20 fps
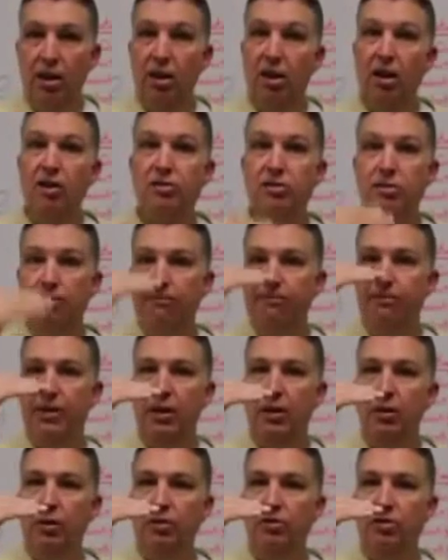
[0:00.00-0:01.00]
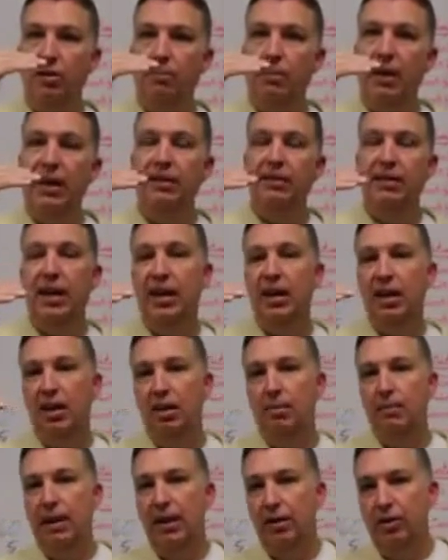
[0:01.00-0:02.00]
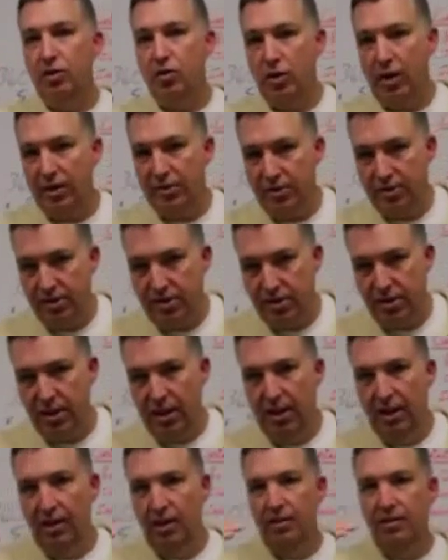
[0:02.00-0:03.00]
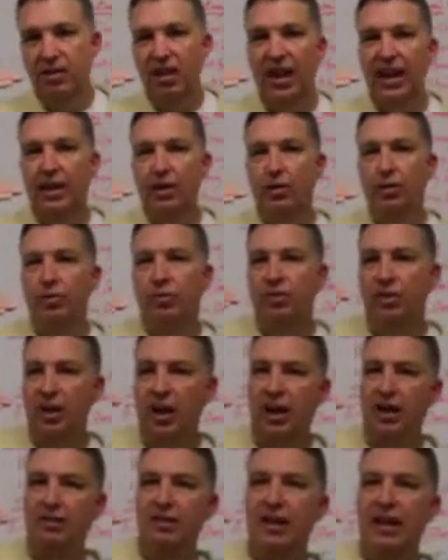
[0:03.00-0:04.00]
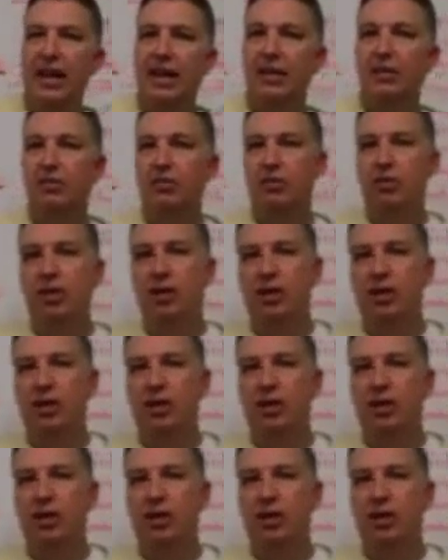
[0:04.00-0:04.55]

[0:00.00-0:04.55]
custom fields and maintaining email addresses, titles, contacts,